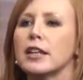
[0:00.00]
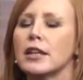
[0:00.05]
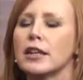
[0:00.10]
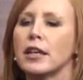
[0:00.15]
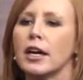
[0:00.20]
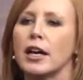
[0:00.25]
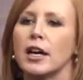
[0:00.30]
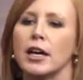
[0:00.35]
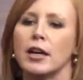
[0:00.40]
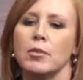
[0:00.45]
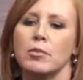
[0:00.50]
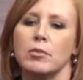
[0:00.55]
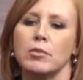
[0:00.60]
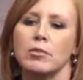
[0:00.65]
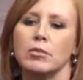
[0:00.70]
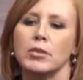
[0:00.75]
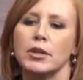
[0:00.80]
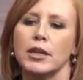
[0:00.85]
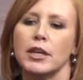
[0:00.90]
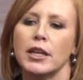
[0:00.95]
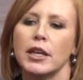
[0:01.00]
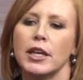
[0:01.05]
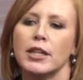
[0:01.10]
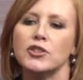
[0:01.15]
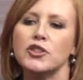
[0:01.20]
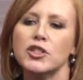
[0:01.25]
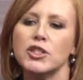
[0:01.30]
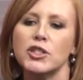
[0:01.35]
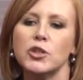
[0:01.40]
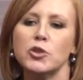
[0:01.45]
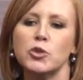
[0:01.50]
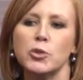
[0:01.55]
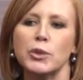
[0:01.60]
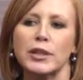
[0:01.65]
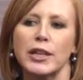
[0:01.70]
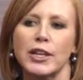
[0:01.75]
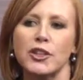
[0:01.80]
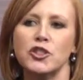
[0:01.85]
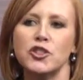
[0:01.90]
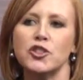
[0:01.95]
And just those
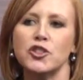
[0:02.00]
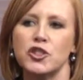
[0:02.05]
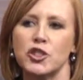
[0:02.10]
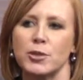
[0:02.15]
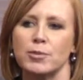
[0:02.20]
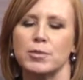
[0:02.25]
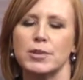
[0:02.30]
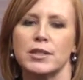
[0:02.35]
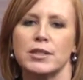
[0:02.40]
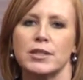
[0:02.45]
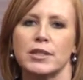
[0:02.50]
relationships.